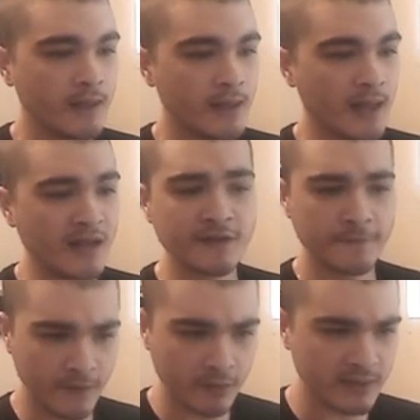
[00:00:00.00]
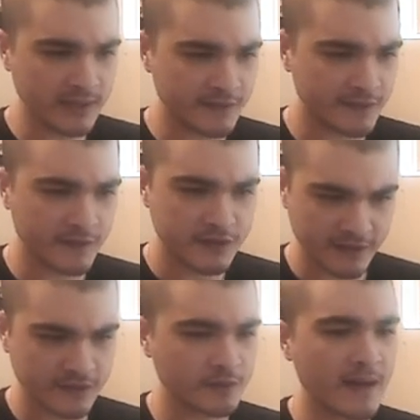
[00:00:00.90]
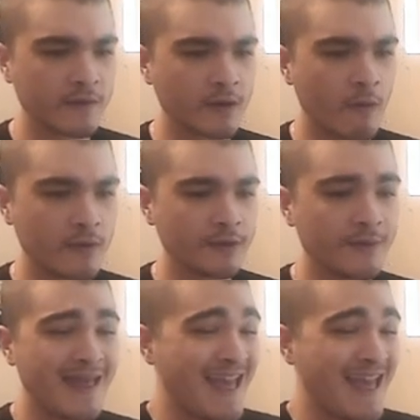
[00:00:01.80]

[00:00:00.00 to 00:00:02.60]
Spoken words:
As the full release is just around the corner,